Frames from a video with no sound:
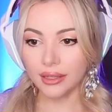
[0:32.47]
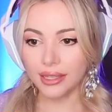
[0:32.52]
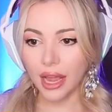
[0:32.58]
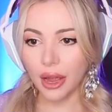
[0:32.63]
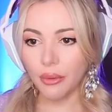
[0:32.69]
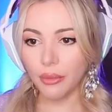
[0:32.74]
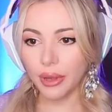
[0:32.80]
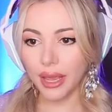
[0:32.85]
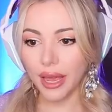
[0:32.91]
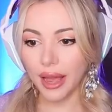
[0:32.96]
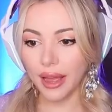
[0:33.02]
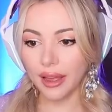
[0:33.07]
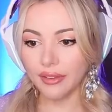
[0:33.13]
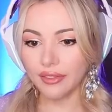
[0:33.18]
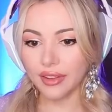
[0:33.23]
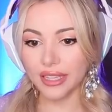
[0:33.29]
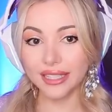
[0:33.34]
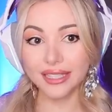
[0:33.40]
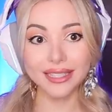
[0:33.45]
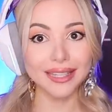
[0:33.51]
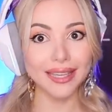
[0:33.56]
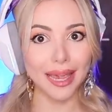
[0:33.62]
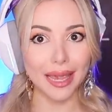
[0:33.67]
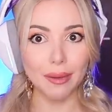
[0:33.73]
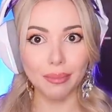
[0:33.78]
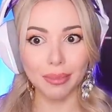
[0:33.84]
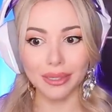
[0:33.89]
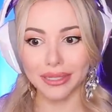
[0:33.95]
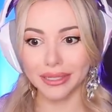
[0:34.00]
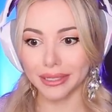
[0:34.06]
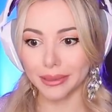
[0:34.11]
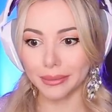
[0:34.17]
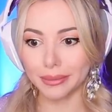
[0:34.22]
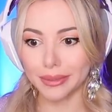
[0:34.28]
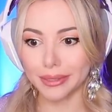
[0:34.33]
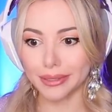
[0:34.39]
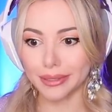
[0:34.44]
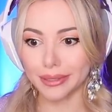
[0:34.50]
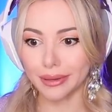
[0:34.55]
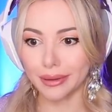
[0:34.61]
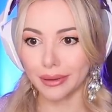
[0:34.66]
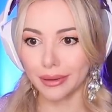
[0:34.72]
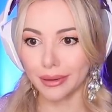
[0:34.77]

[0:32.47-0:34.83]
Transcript: Now we have escape tips.